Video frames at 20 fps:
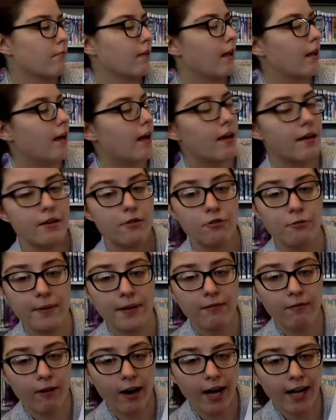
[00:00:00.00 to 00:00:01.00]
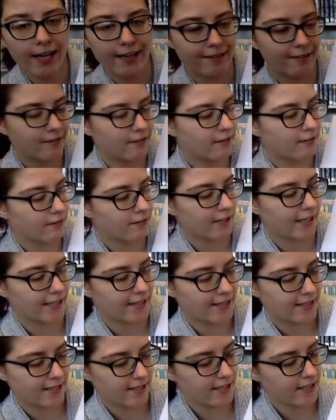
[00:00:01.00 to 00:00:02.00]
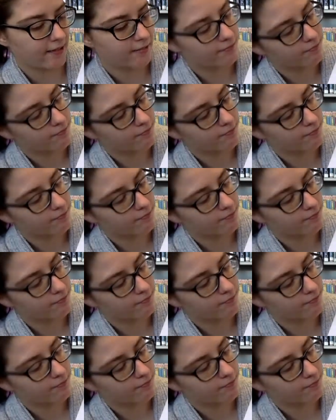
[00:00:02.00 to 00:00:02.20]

And he would be red. Let's see.